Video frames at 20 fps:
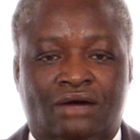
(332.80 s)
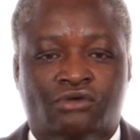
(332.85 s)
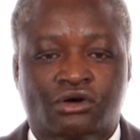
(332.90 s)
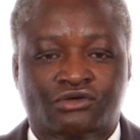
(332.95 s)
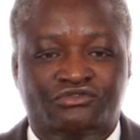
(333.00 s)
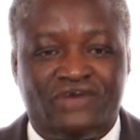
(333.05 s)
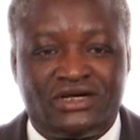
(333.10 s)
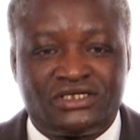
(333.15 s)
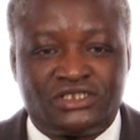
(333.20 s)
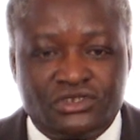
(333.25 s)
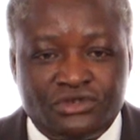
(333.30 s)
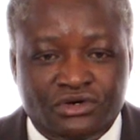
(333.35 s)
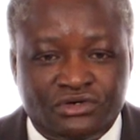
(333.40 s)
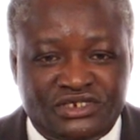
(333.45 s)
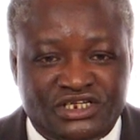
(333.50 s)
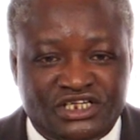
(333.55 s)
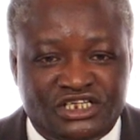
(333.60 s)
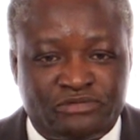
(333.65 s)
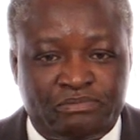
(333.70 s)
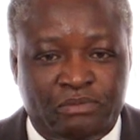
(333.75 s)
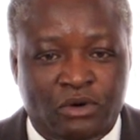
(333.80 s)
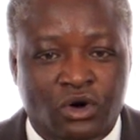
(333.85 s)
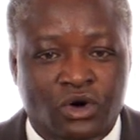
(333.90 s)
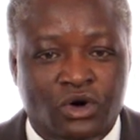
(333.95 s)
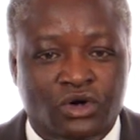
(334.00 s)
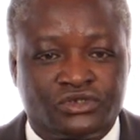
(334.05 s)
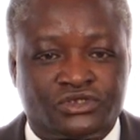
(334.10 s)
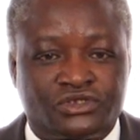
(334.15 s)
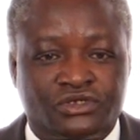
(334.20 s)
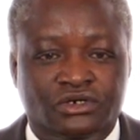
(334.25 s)
The Convention has a
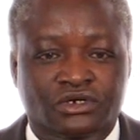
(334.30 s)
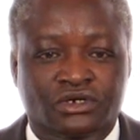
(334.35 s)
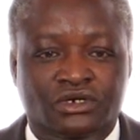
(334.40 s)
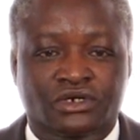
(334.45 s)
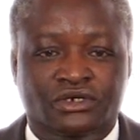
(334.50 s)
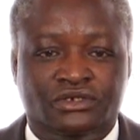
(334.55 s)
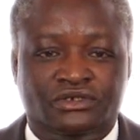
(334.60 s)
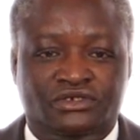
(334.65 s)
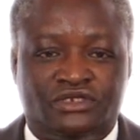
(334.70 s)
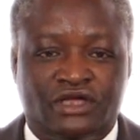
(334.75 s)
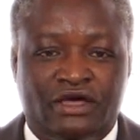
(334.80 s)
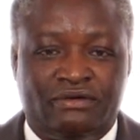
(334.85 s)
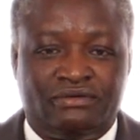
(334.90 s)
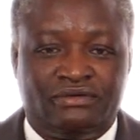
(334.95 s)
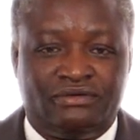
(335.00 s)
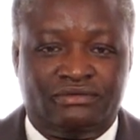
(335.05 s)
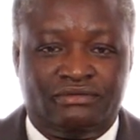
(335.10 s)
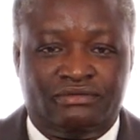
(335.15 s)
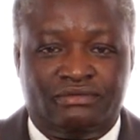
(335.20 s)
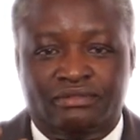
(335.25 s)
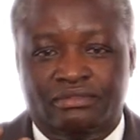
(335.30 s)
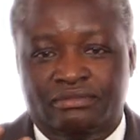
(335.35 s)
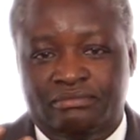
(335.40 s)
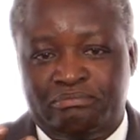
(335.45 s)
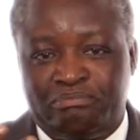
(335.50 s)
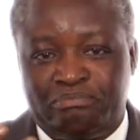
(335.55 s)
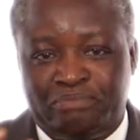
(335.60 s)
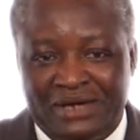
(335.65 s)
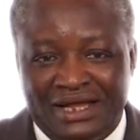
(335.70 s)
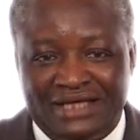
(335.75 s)
strategic plan for
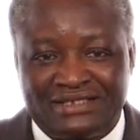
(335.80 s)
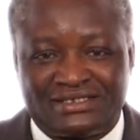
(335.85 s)
biodiversity